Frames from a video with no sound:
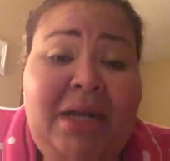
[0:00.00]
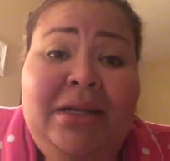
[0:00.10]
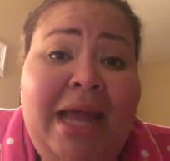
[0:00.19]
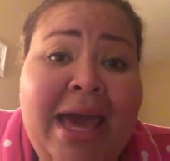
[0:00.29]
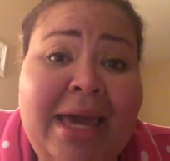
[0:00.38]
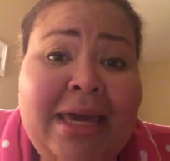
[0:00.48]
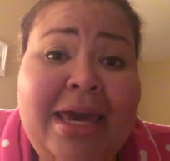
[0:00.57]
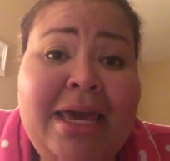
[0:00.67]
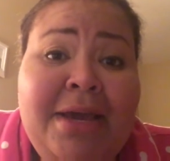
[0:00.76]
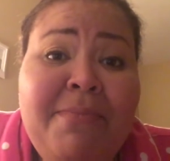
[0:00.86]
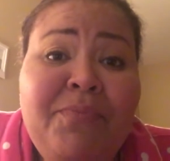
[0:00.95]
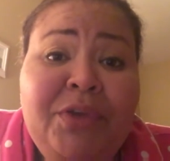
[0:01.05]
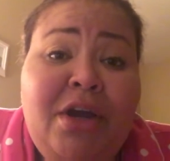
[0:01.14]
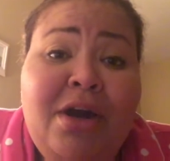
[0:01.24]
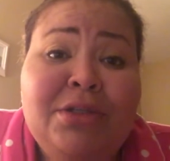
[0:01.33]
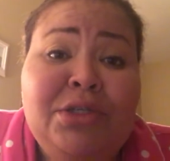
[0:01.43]
in a Lion King
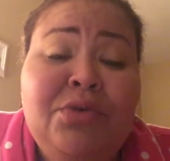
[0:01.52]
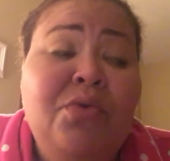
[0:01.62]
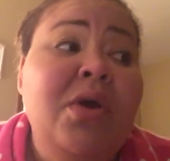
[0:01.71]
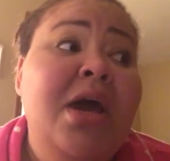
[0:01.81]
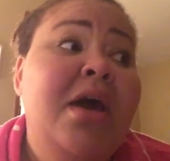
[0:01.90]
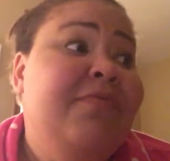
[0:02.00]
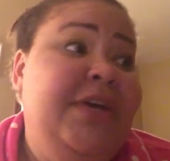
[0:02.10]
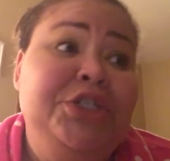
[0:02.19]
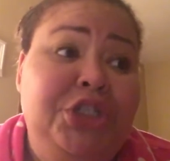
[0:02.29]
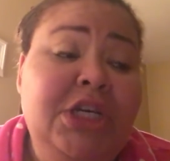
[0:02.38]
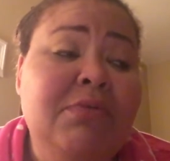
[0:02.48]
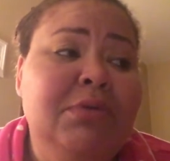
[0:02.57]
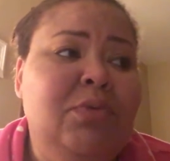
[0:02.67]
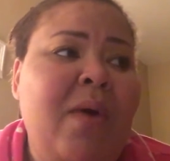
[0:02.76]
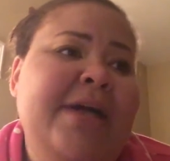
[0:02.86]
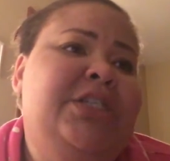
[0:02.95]
cartoon that she was
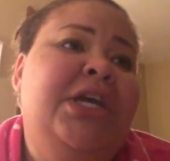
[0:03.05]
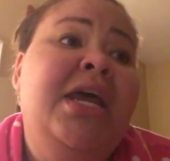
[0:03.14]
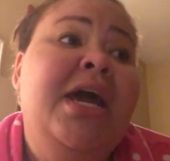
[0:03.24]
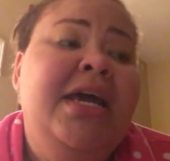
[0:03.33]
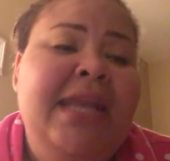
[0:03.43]
watching.